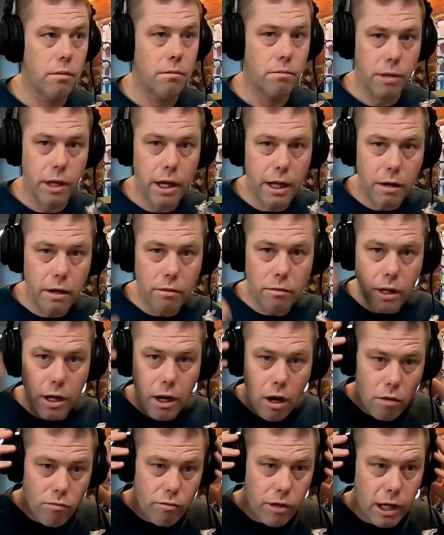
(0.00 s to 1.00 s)
Yeah, they
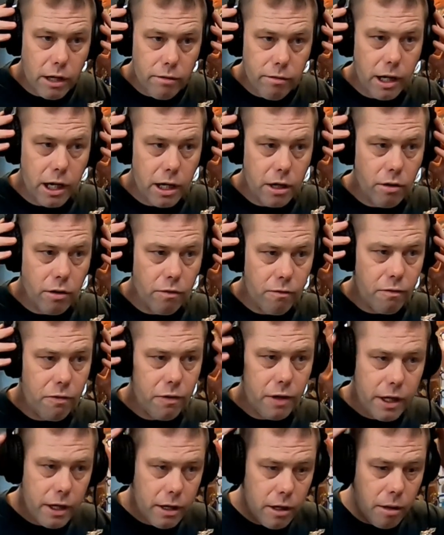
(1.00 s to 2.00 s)
are really
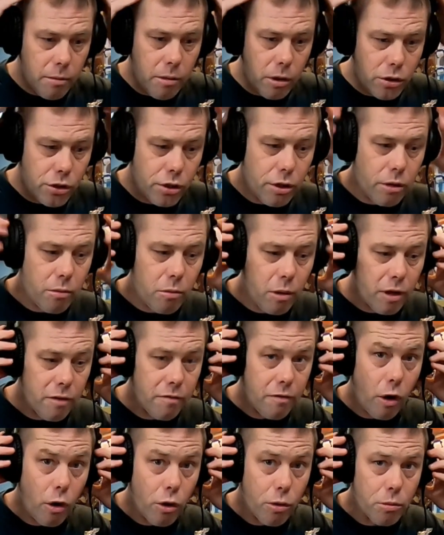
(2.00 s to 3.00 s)
comfy. I'm not sure what the
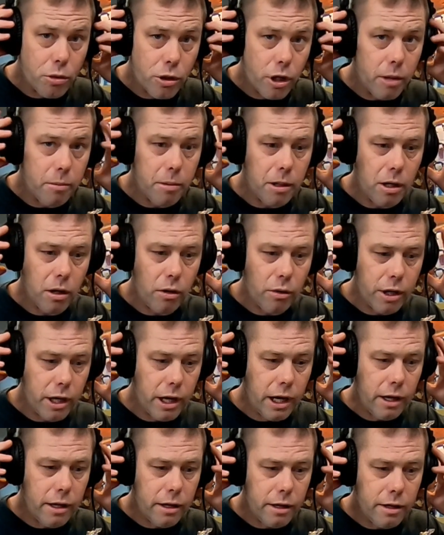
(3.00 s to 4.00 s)
volume is going to be like yet.